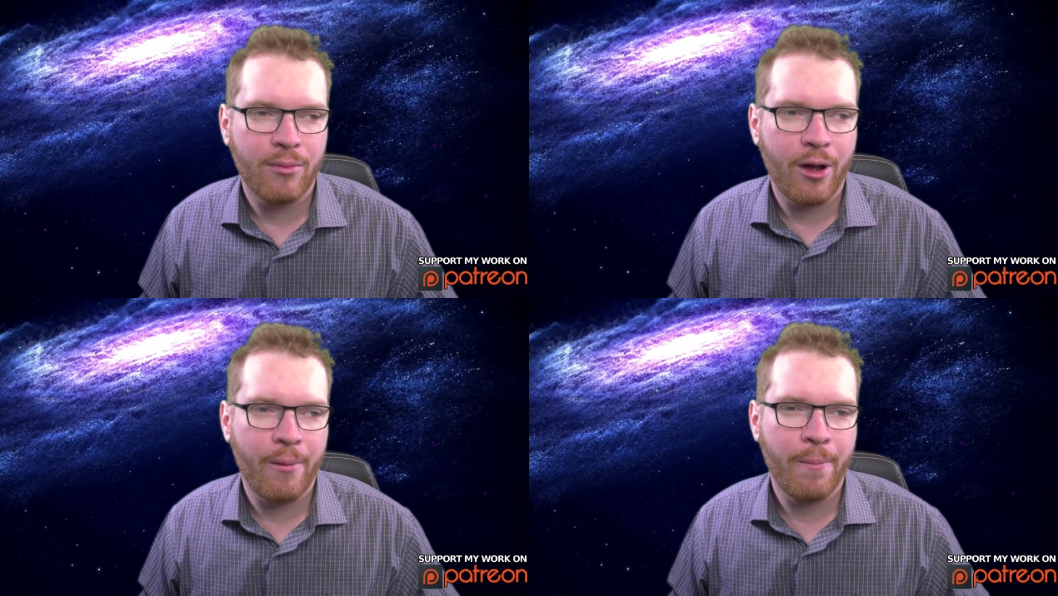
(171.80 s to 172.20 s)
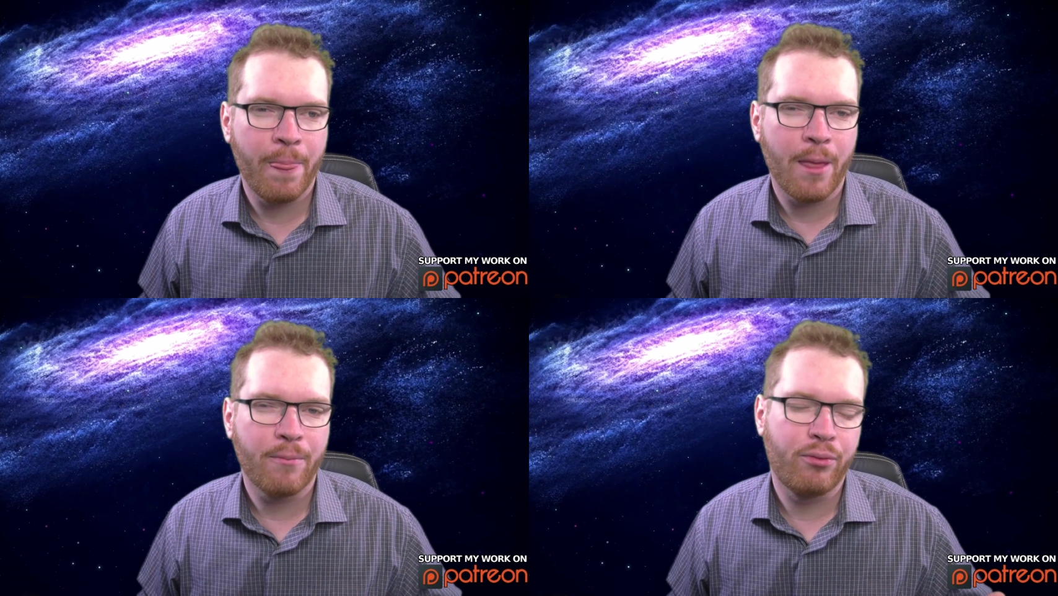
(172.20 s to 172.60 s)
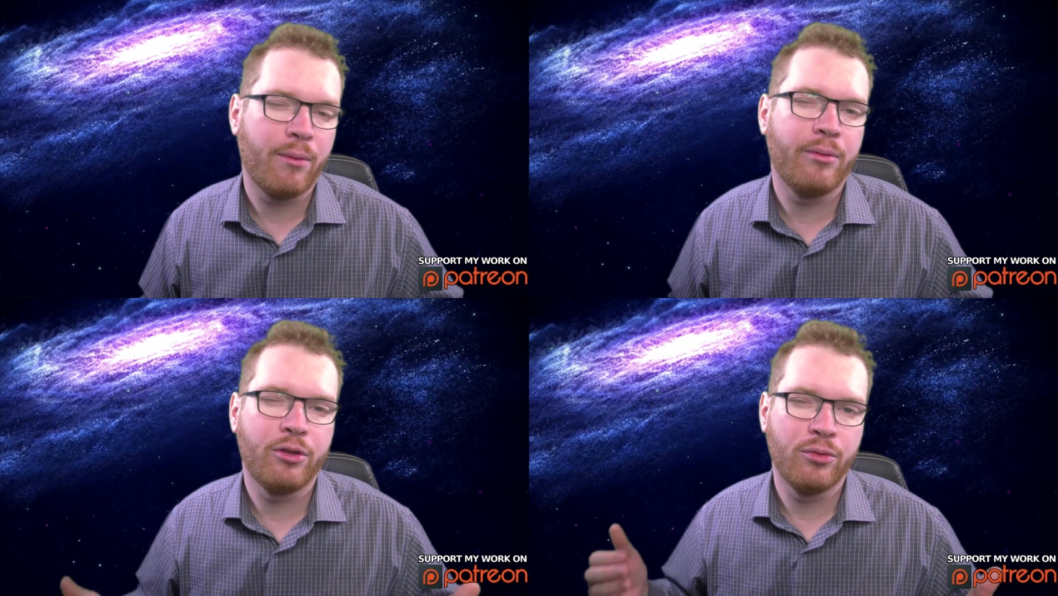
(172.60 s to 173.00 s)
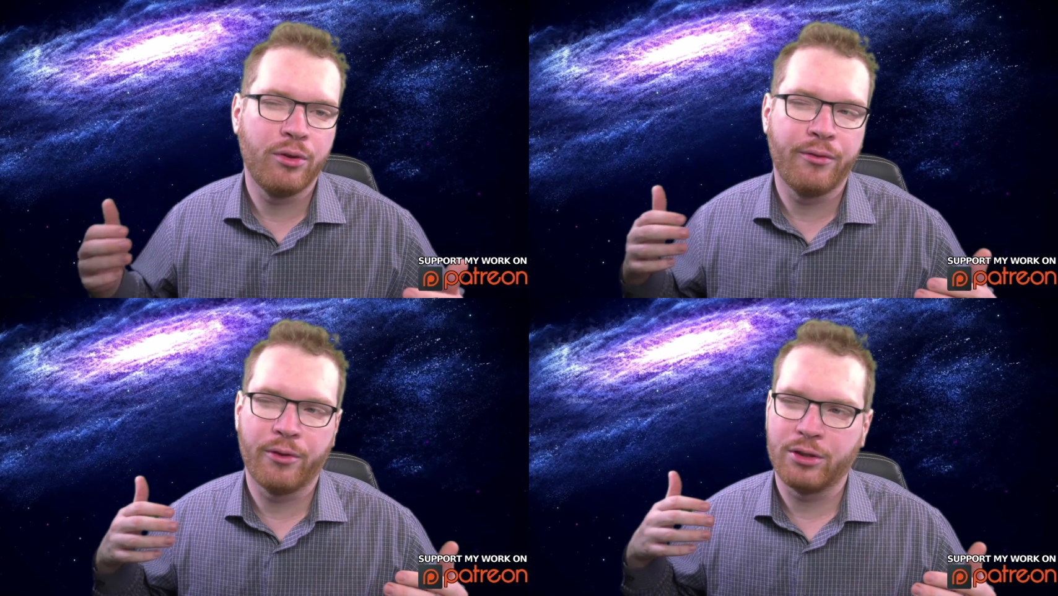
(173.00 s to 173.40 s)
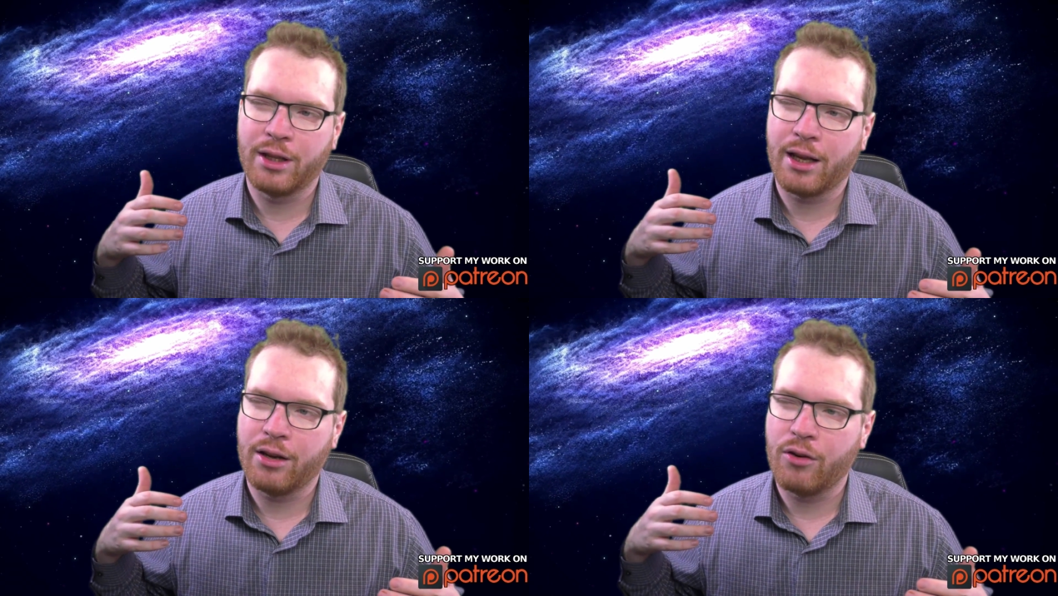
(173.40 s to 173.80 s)
Um, probably doing first
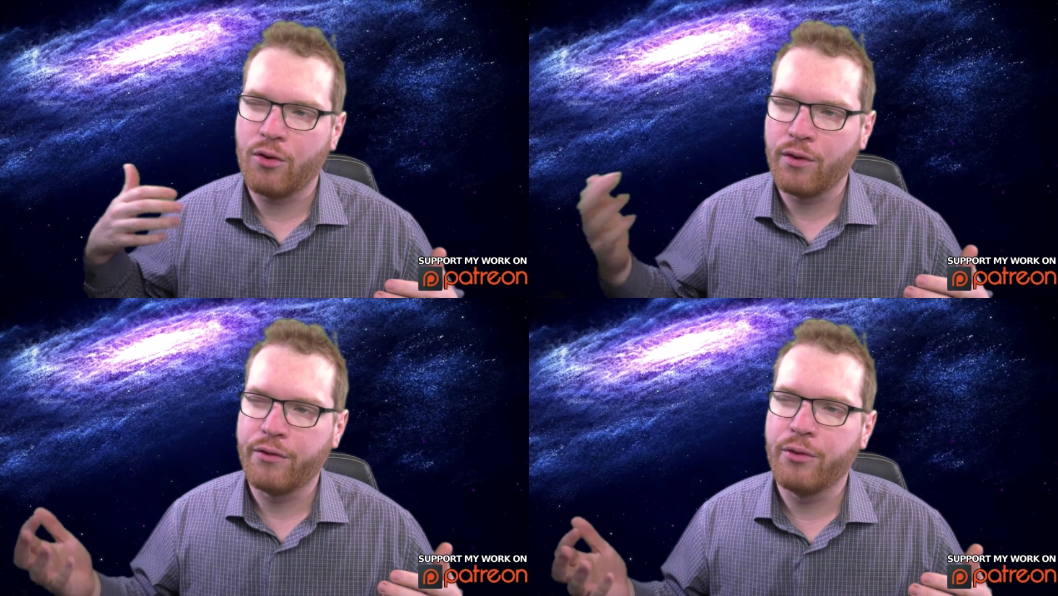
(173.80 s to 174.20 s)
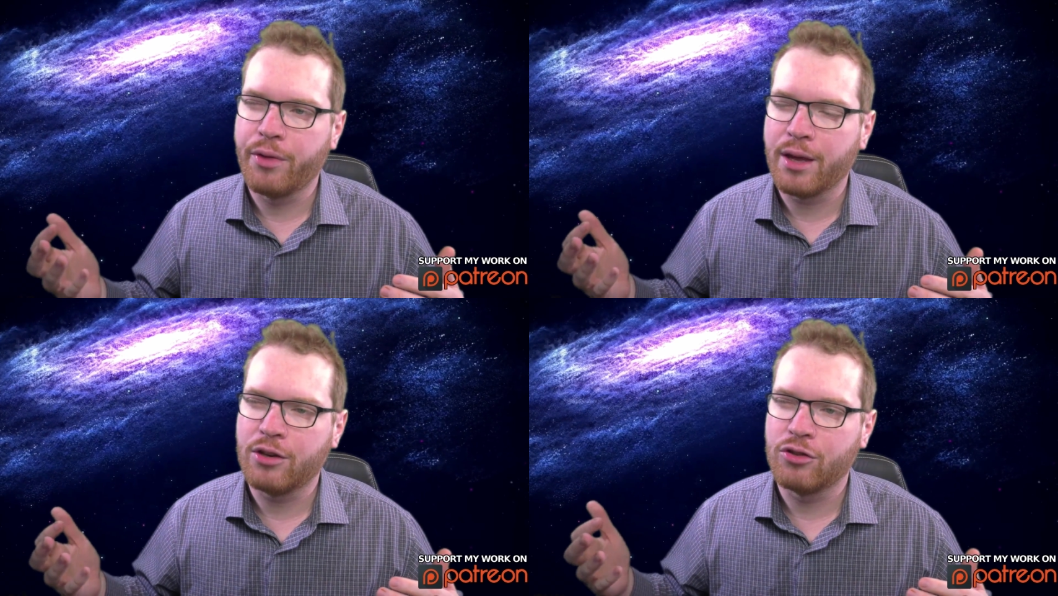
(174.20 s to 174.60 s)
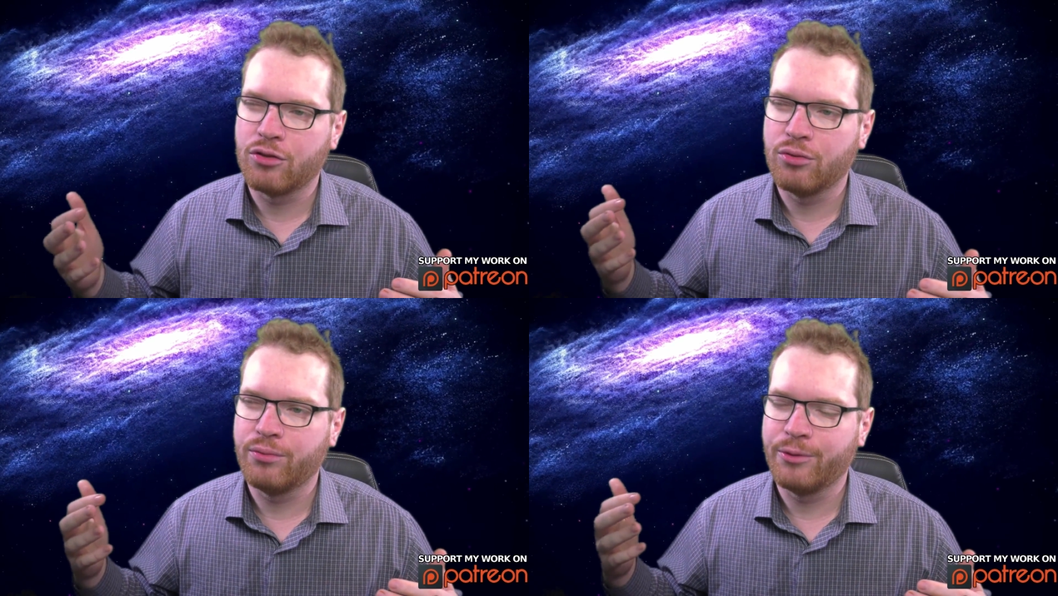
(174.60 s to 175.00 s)
like an overview thing just to,